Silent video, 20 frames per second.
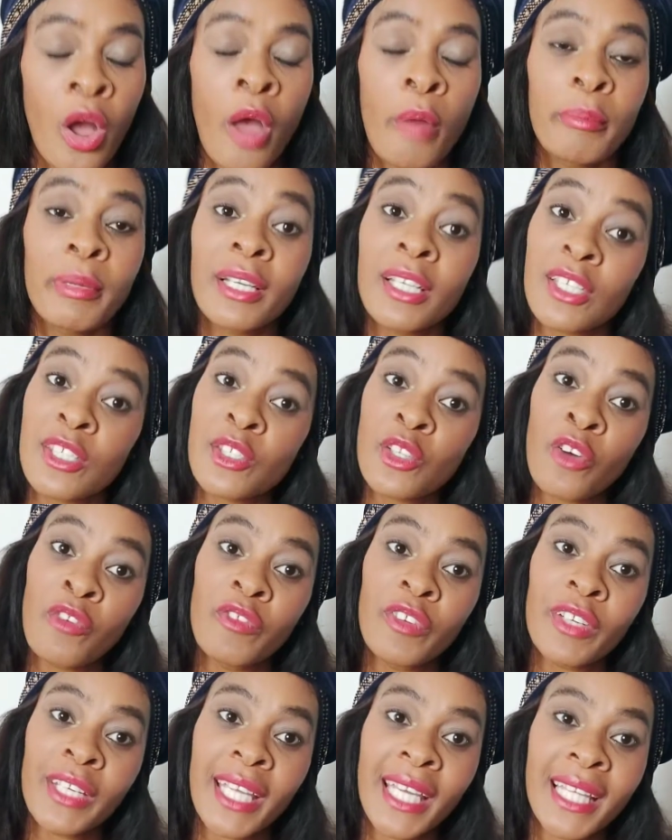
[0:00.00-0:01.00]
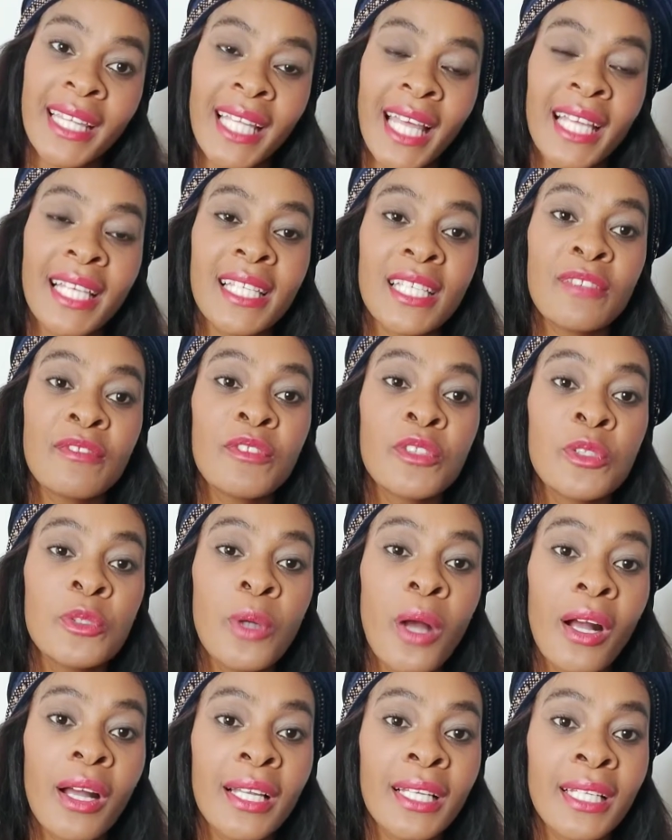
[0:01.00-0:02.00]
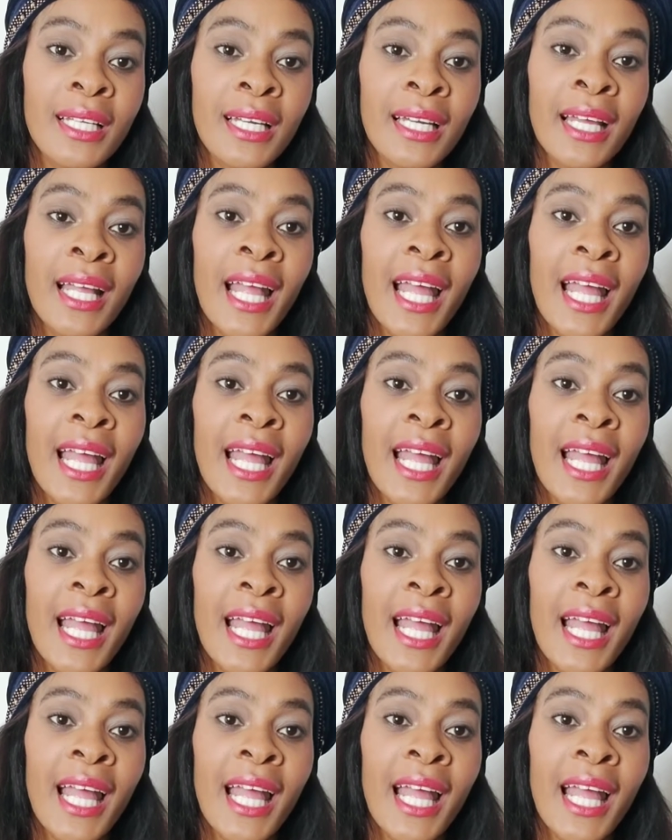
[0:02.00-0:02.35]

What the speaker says: Because don't forget that if you are gonna